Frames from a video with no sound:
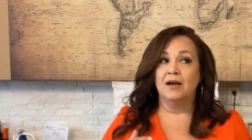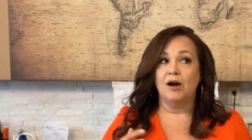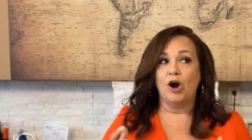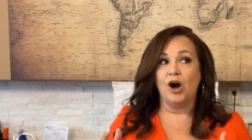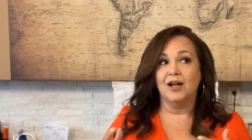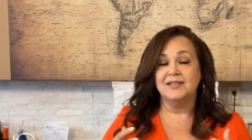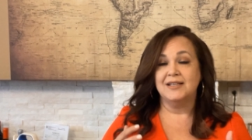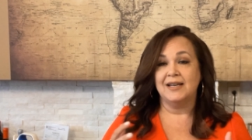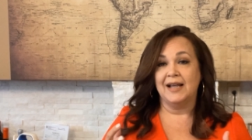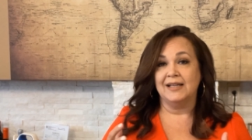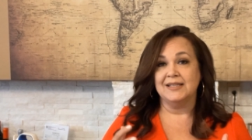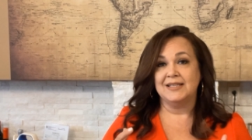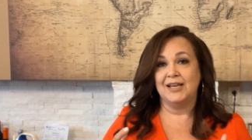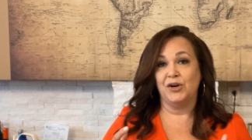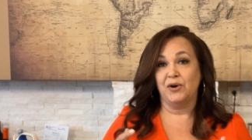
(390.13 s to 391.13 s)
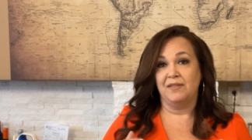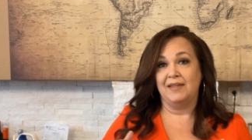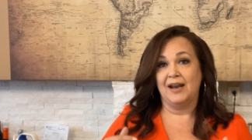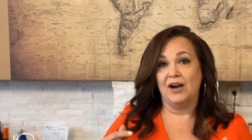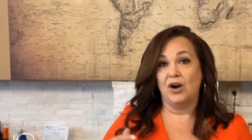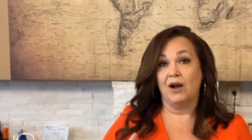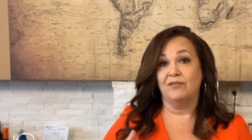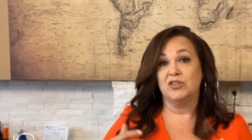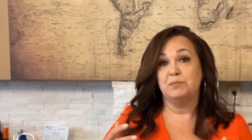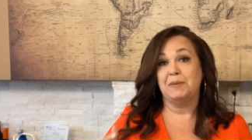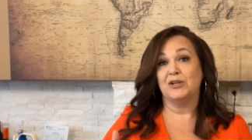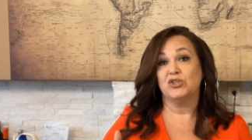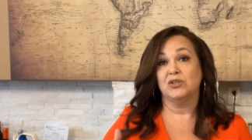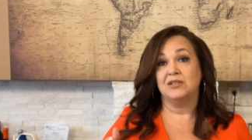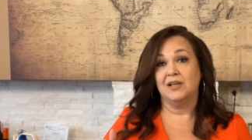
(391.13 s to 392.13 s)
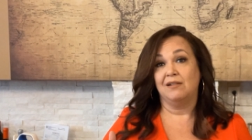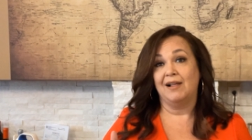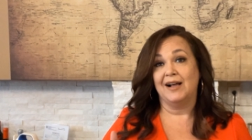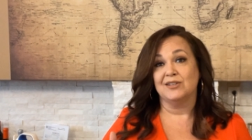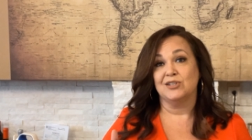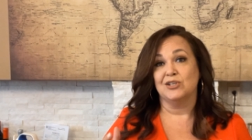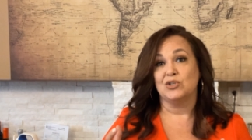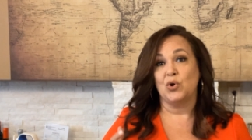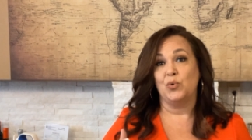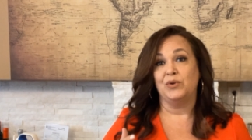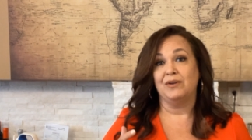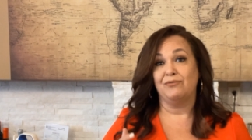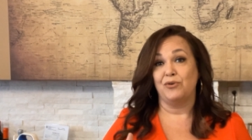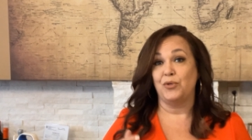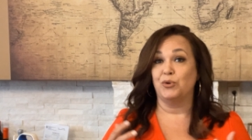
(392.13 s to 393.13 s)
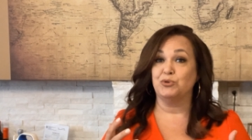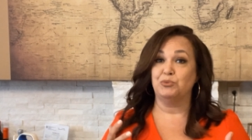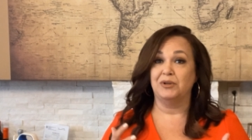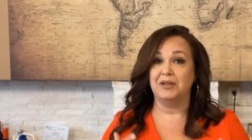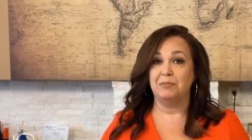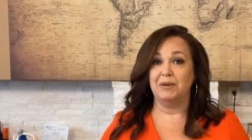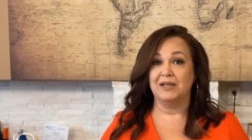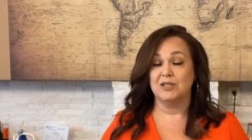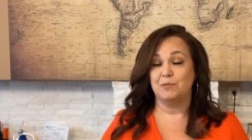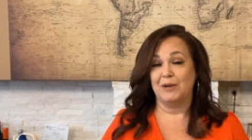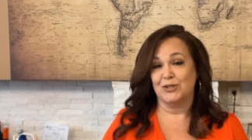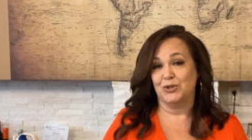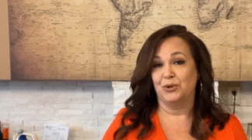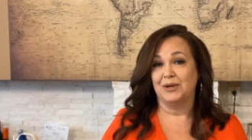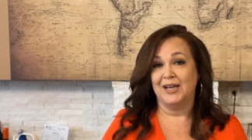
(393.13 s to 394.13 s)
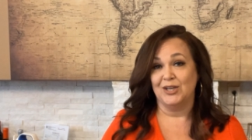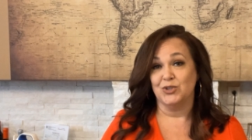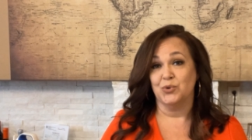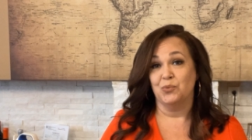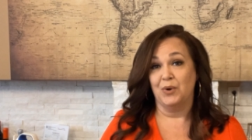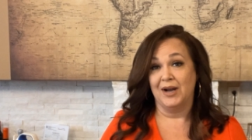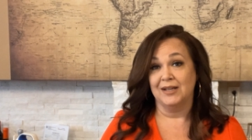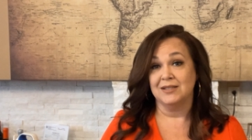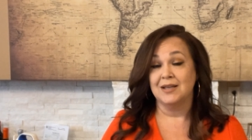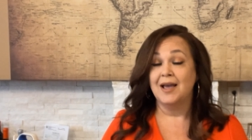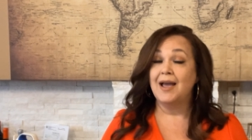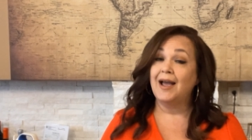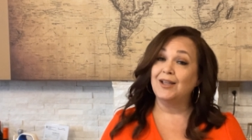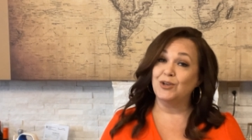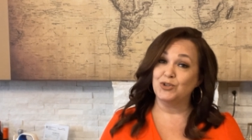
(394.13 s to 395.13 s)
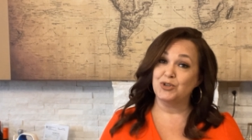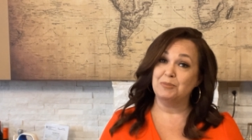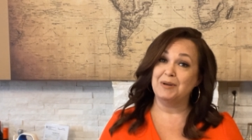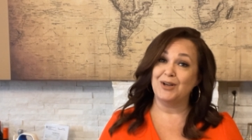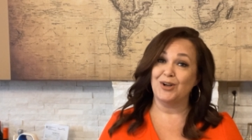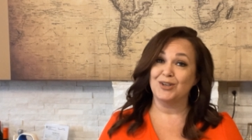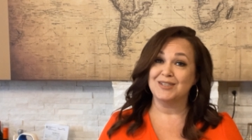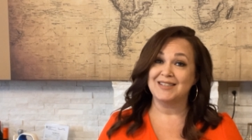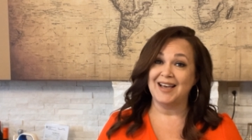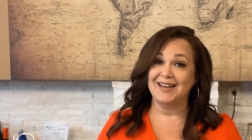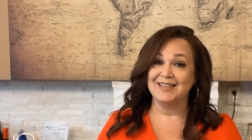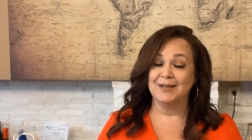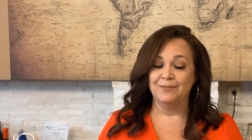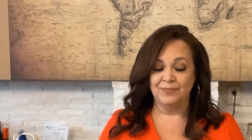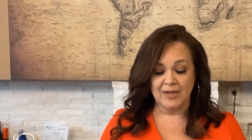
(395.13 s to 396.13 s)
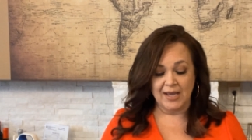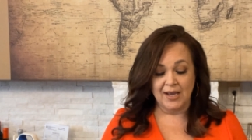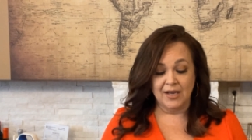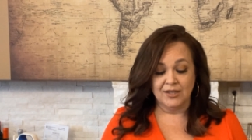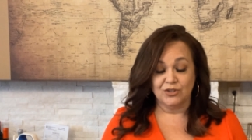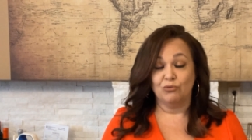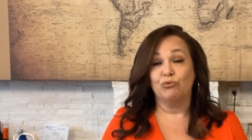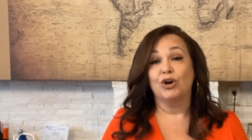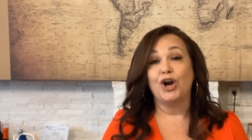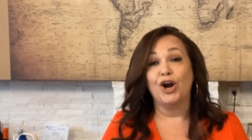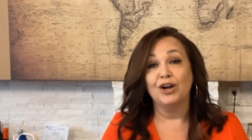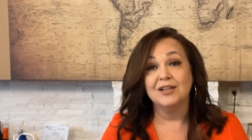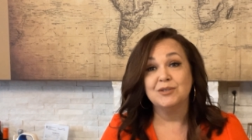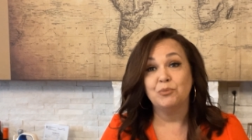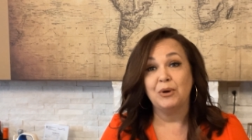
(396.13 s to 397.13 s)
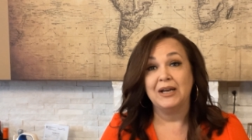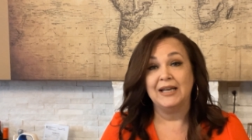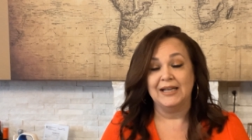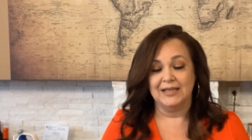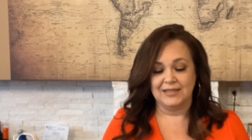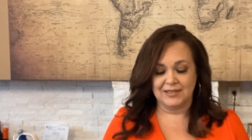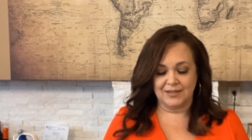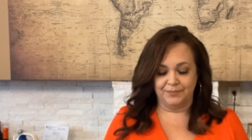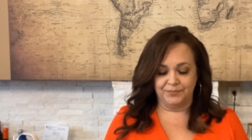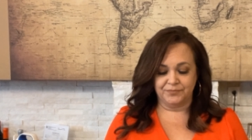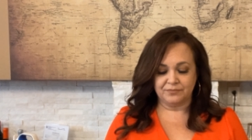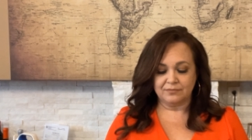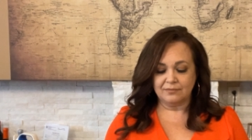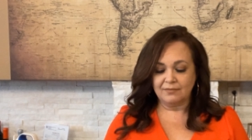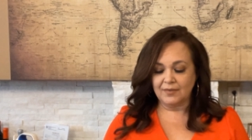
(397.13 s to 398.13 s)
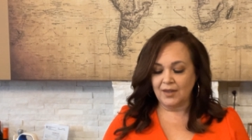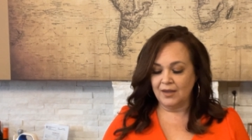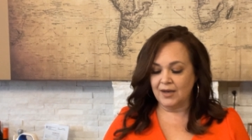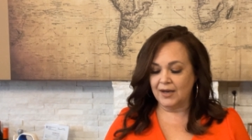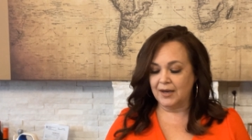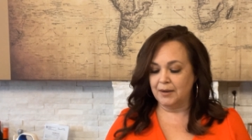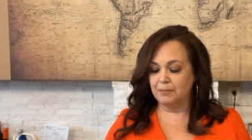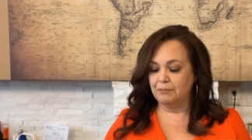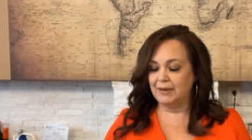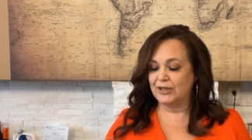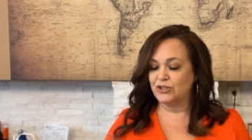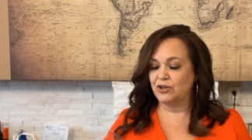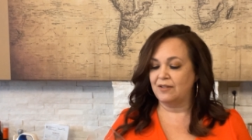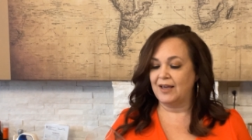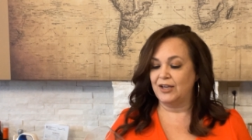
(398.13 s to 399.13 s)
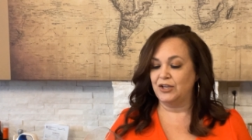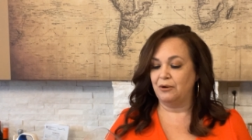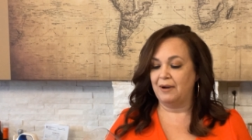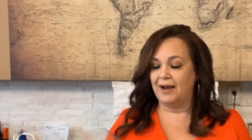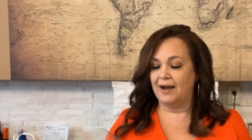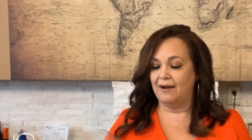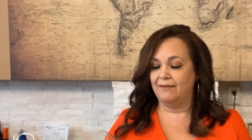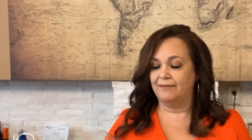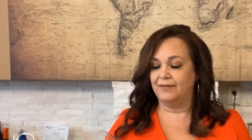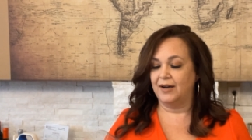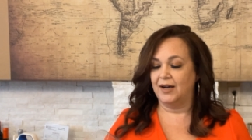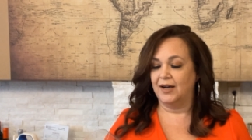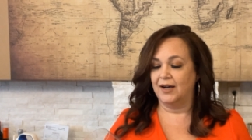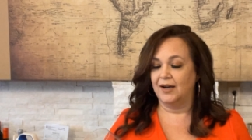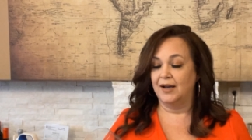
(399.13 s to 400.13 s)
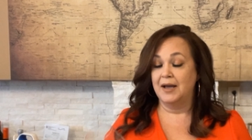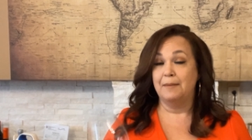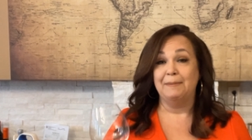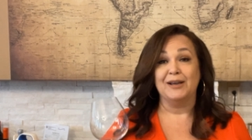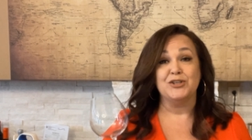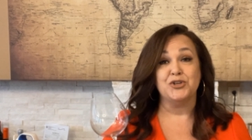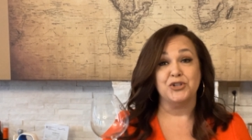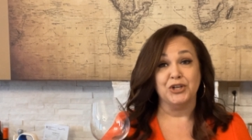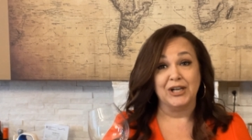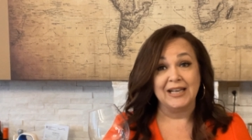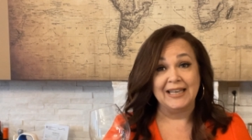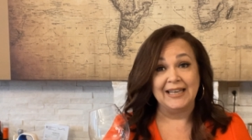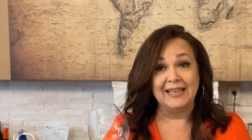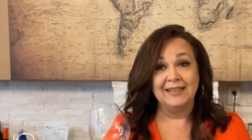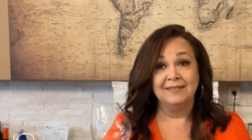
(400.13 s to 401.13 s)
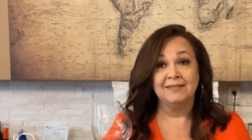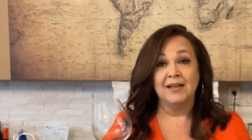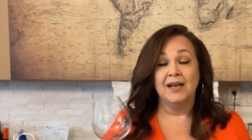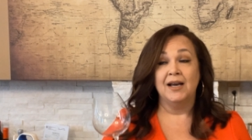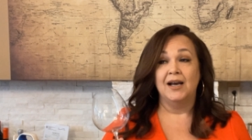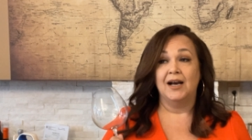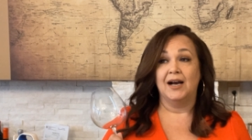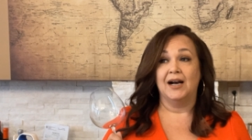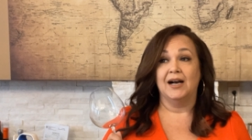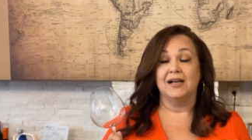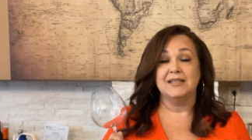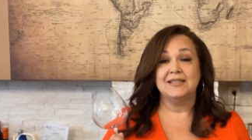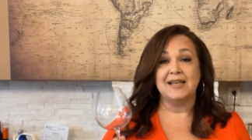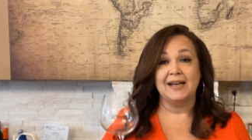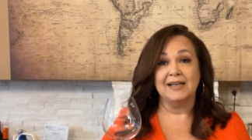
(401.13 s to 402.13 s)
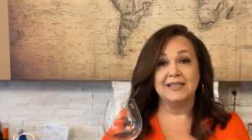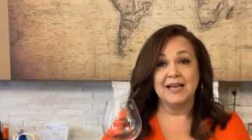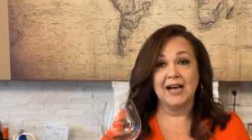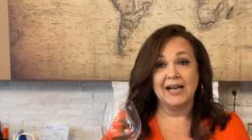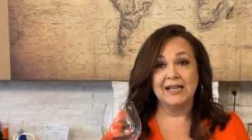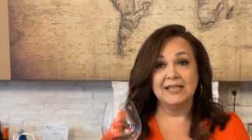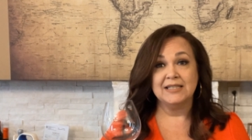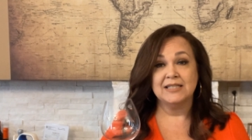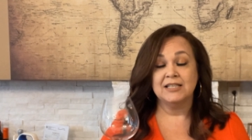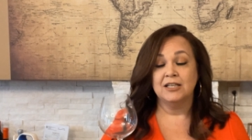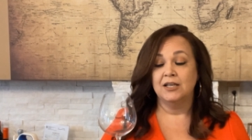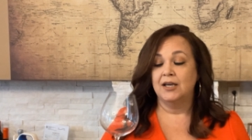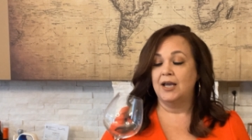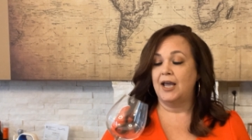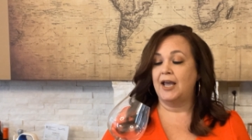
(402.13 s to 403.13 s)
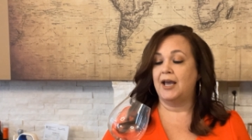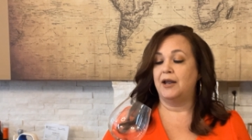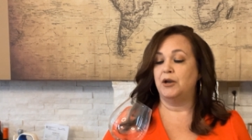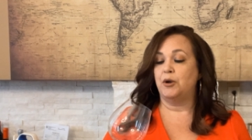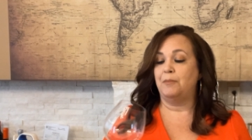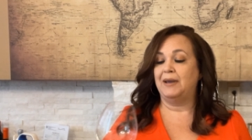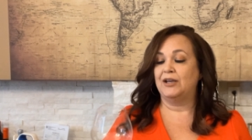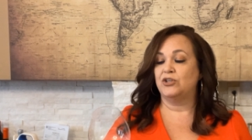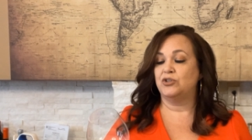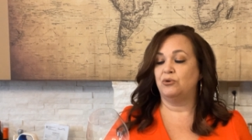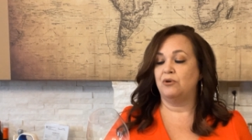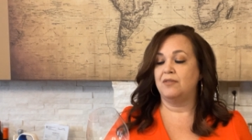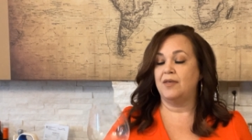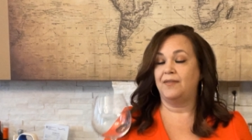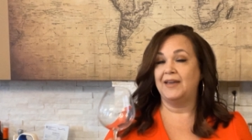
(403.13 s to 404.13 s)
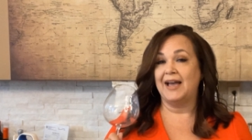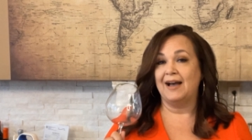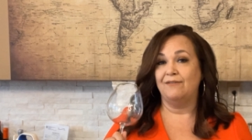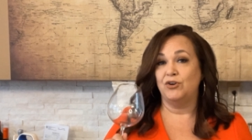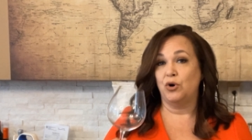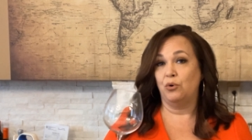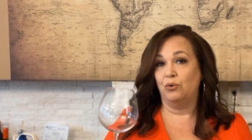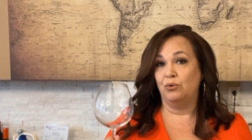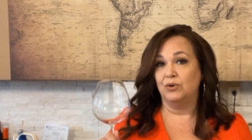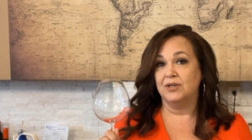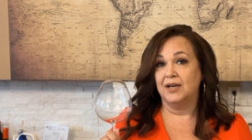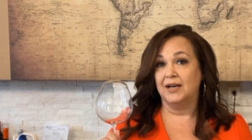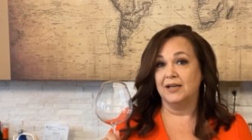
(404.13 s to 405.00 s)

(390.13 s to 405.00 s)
odds and ends here and there of specialty glasses only for those really big special occasion wines, and you should be all set. So regardless what it is, make sure that you have, make sure they're clean, sanitized, and make sure that they have no